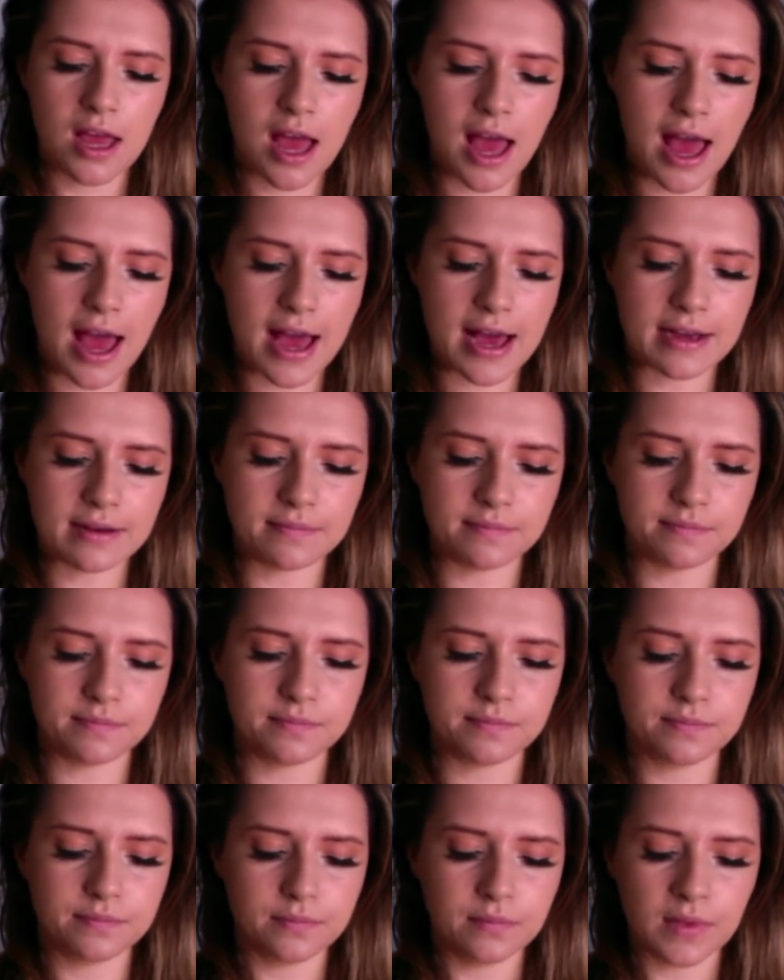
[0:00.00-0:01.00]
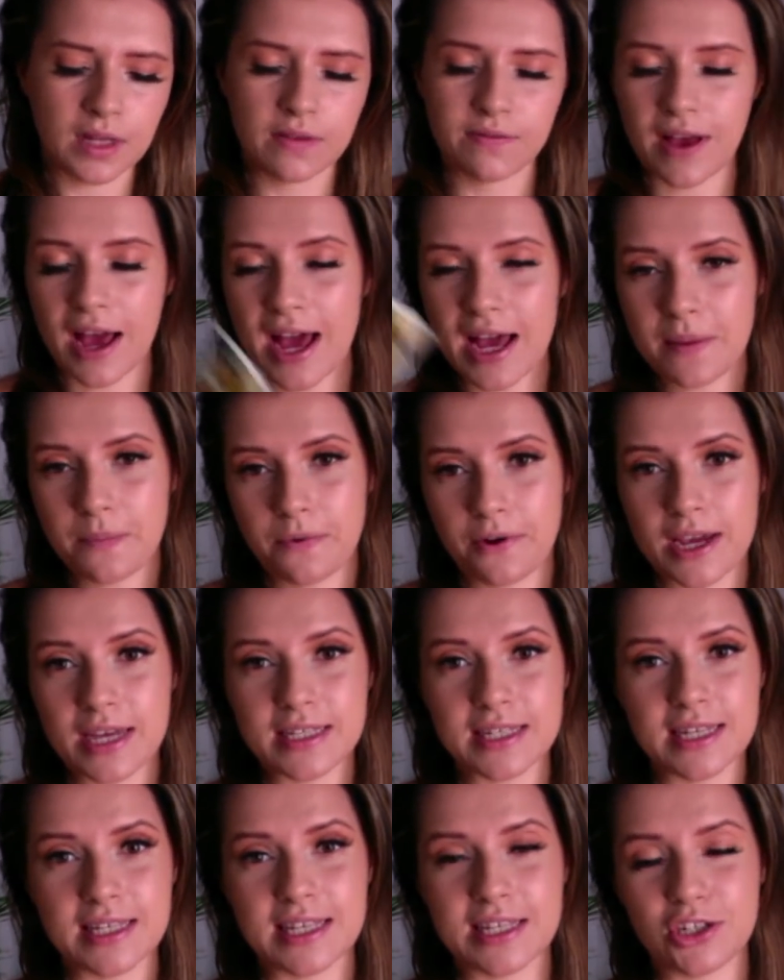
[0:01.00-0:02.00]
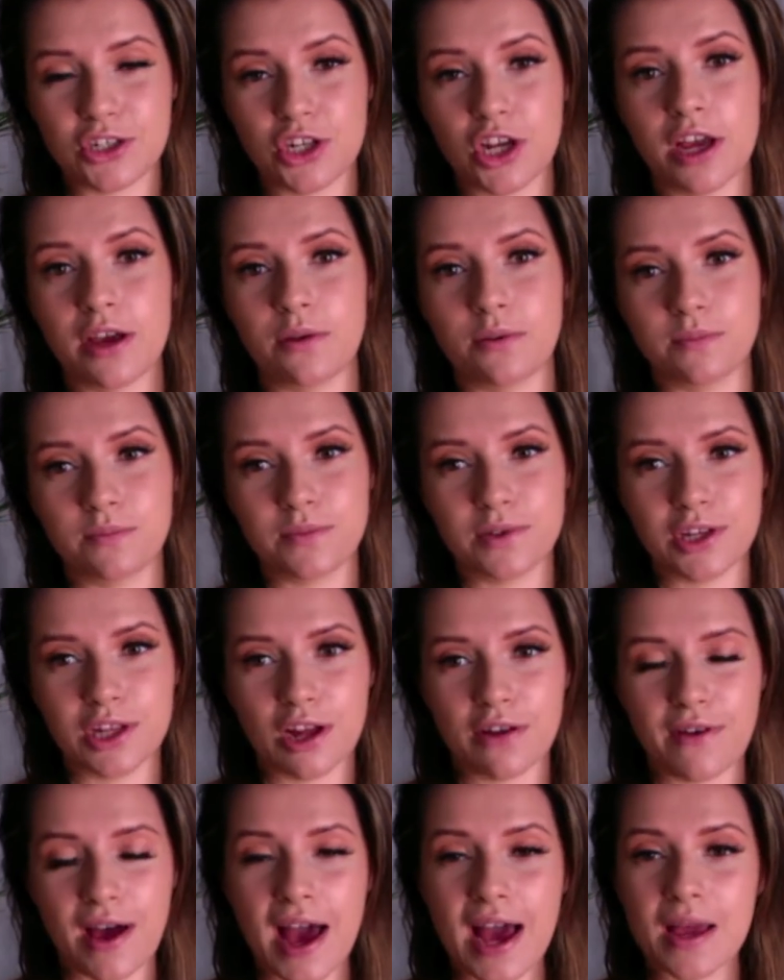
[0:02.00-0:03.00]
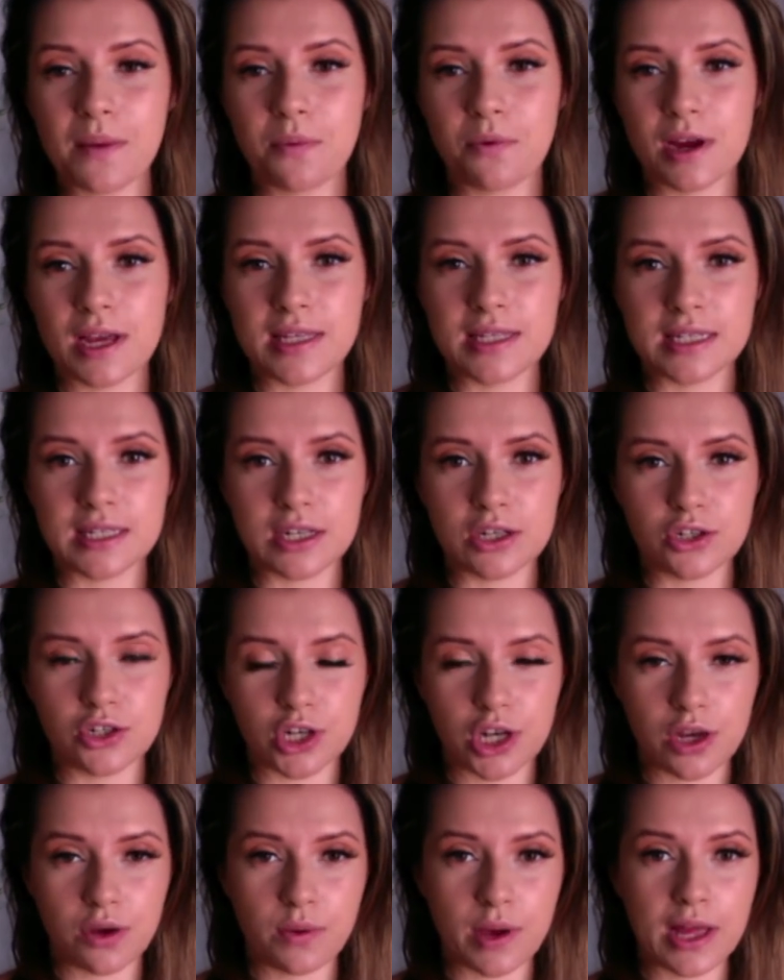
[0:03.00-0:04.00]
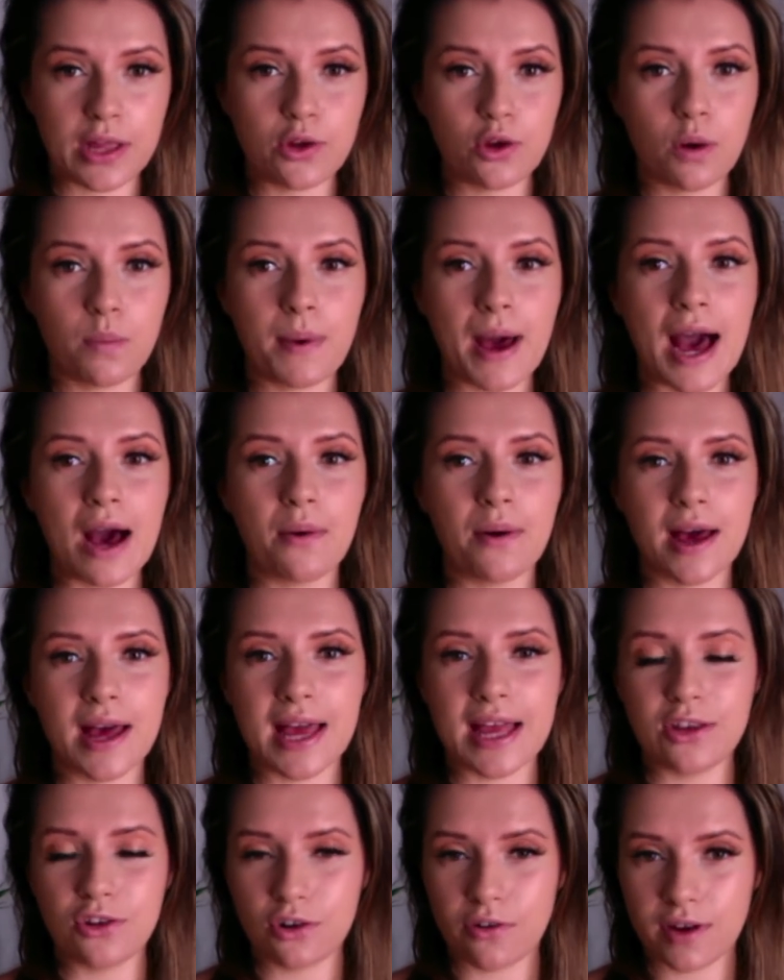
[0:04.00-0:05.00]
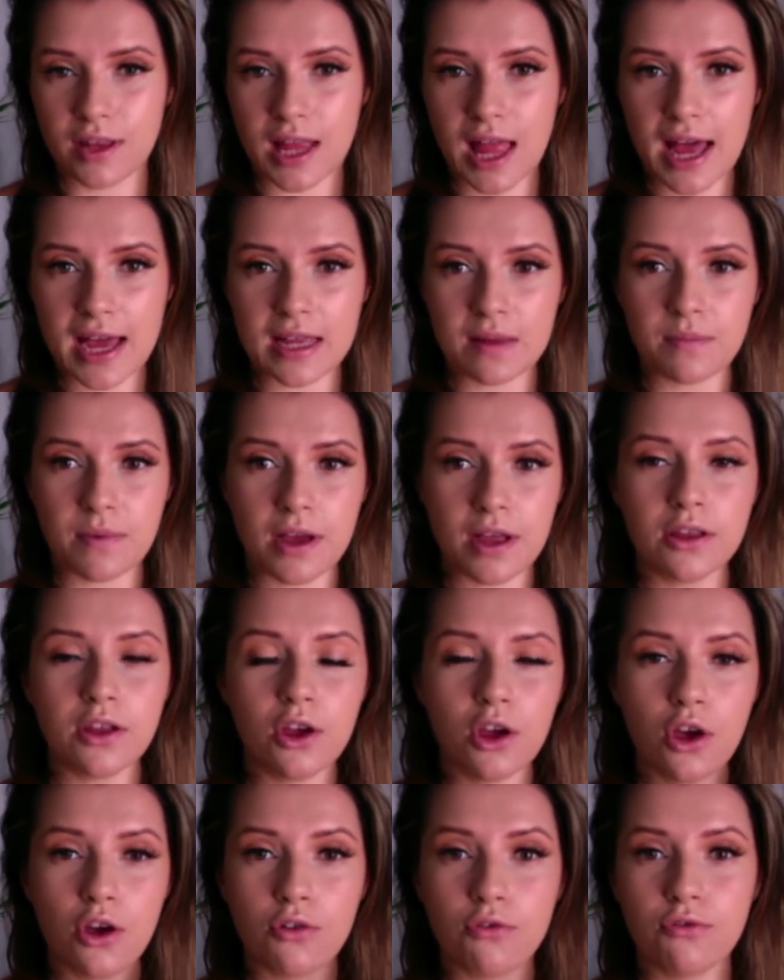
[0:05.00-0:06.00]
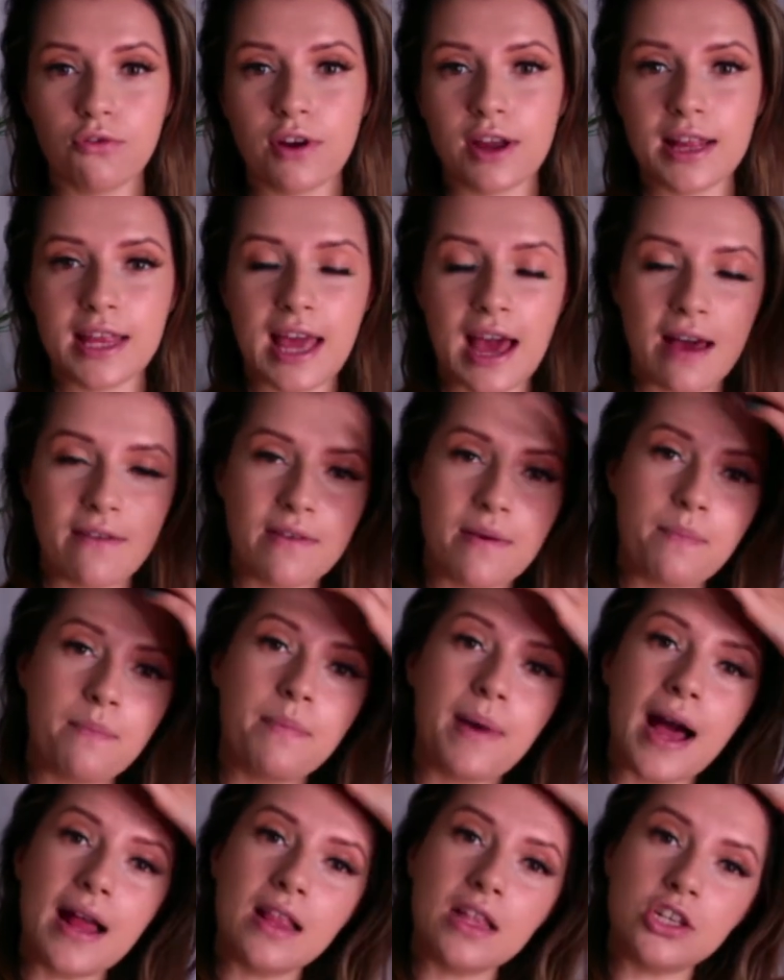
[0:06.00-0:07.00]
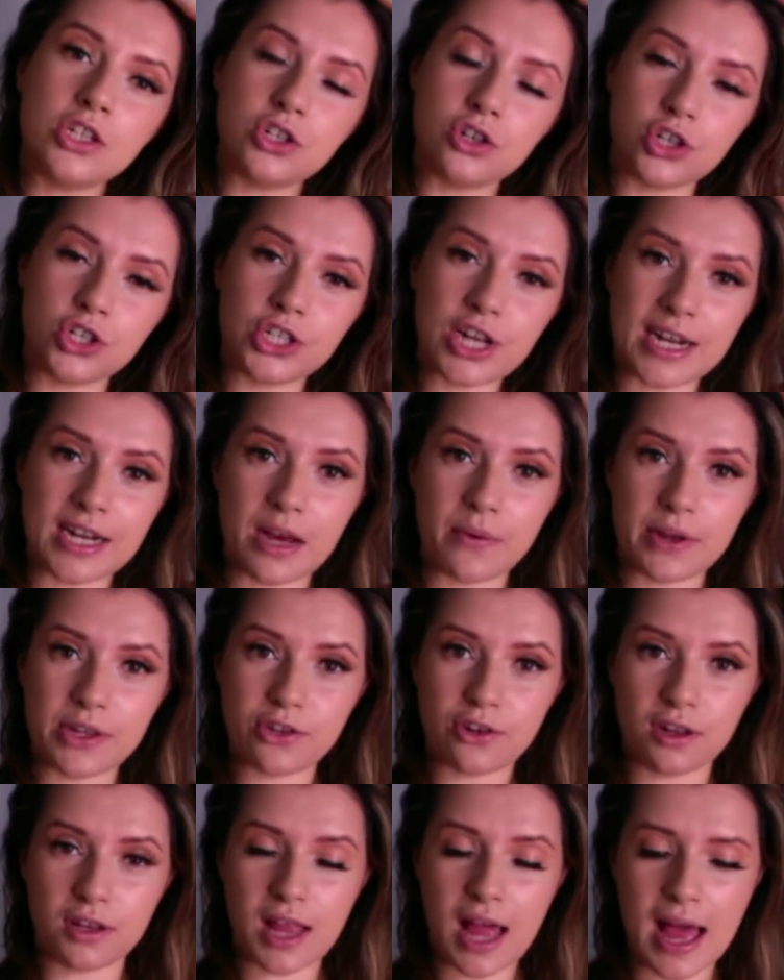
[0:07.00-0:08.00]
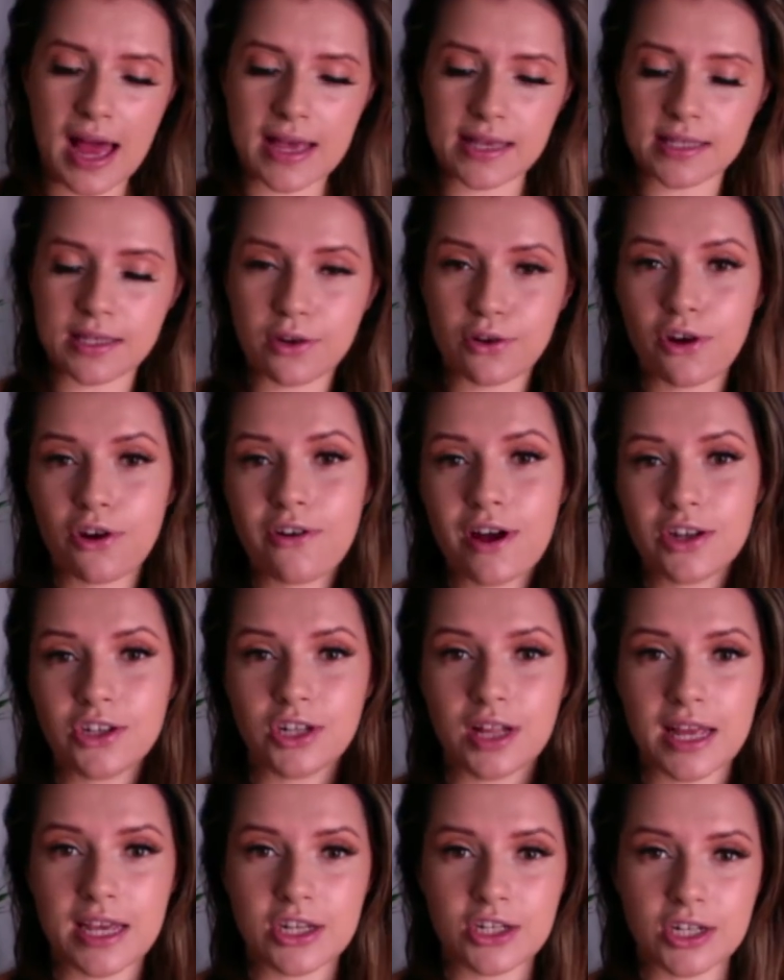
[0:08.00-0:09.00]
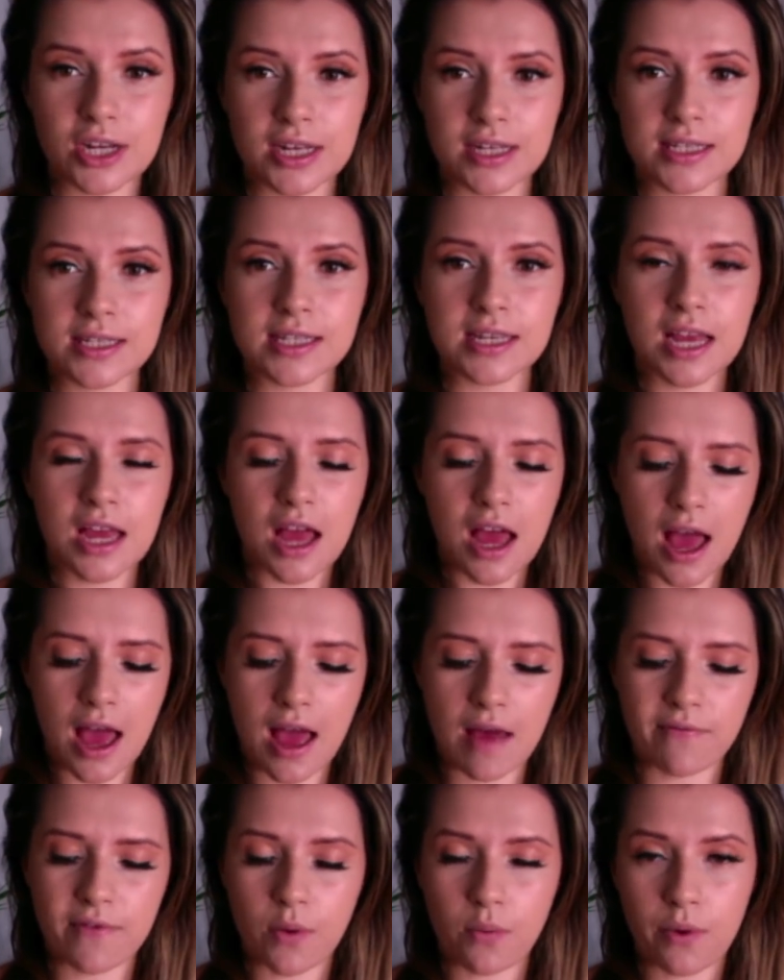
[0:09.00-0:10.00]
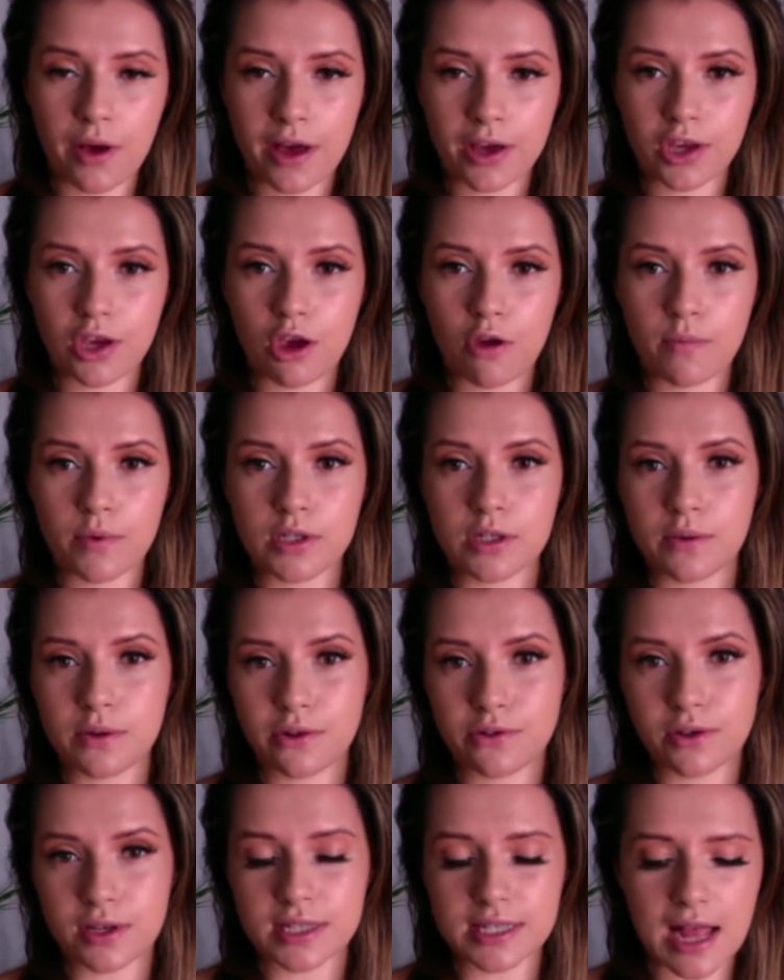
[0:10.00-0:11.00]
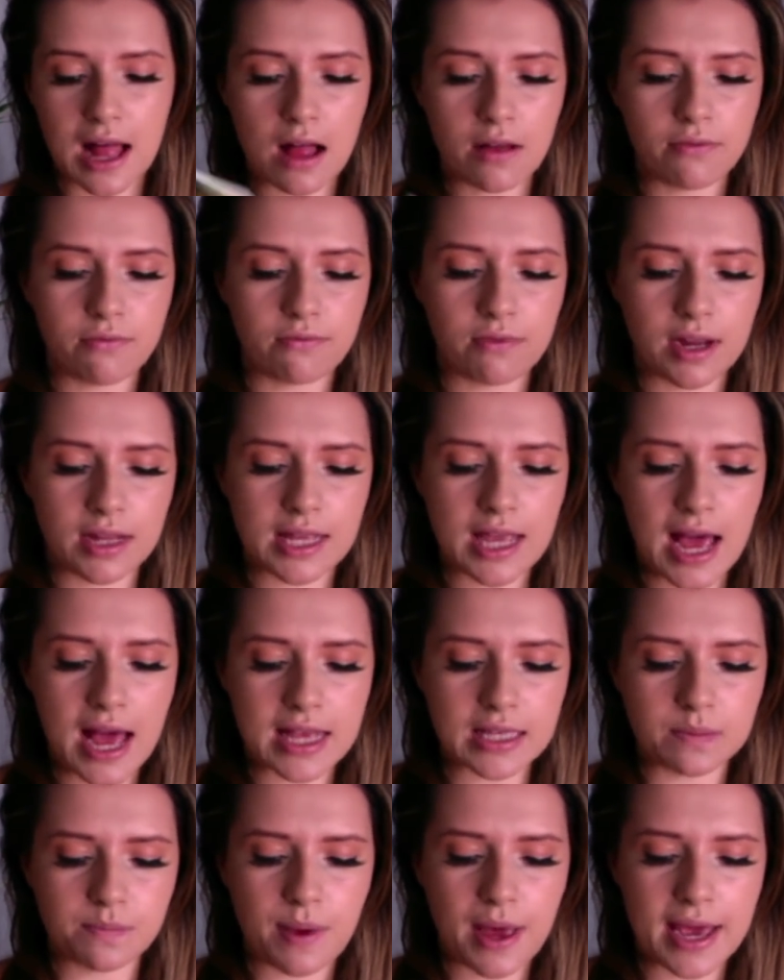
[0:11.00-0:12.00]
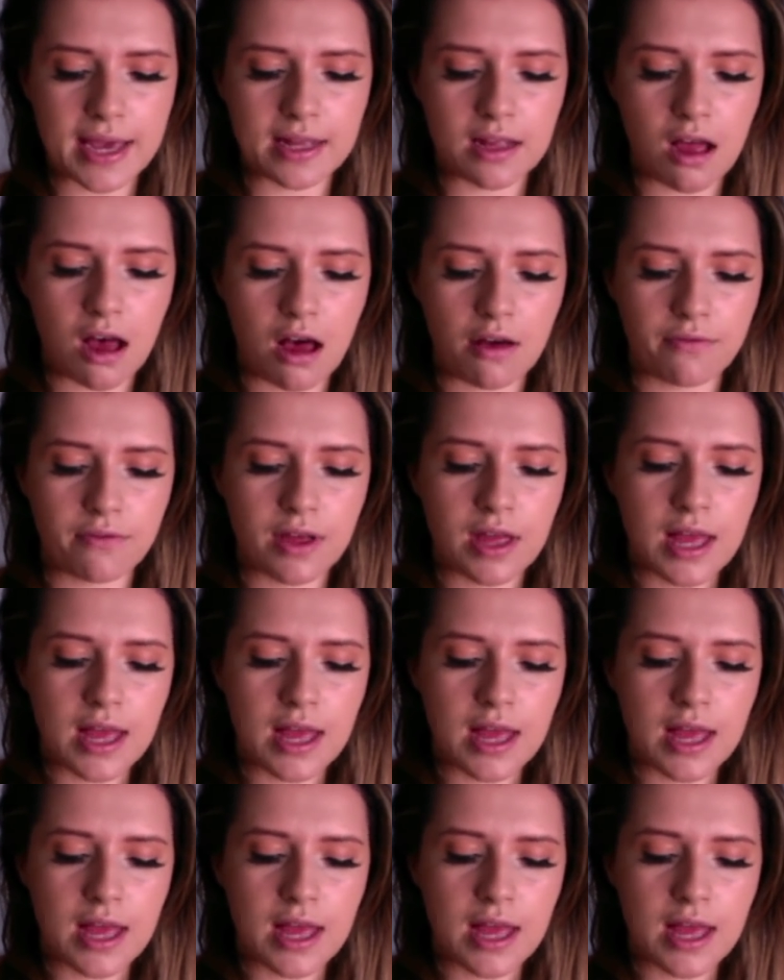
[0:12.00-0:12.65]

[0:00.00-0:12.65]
The High Priestess is you. You know, the High Priestess is you in your power, in your alignment, really having balanced your shadow and your light. So congratulations. And the work you've been doing on yourself really has paid off.